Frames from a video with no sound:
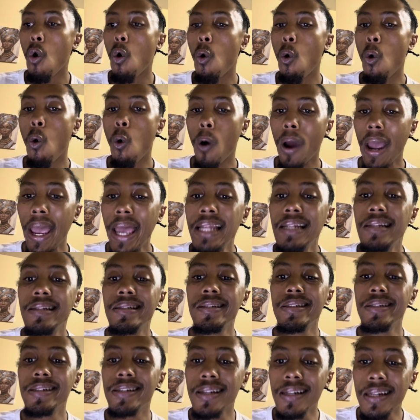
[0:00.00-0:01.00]
or
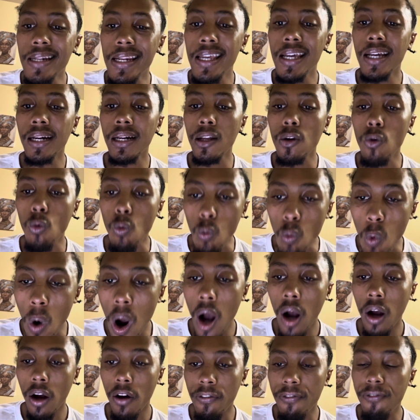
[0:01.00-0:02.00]
engineering
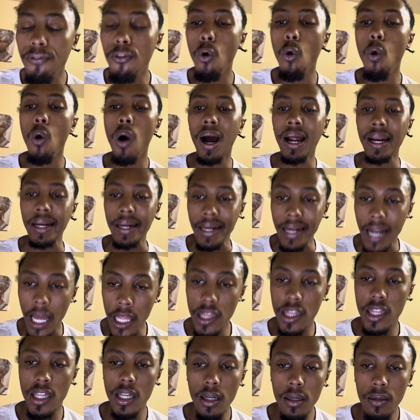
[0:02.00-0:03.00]
work for
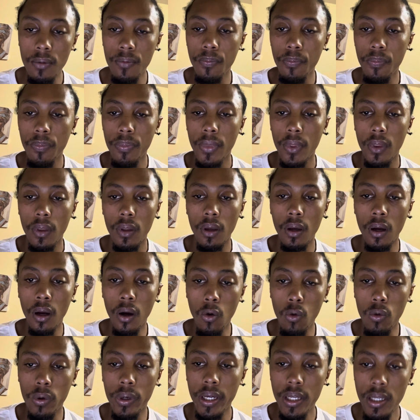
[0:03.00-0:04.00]
another,
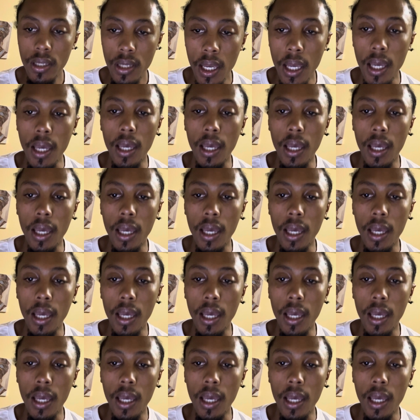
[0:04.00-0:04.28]
okay?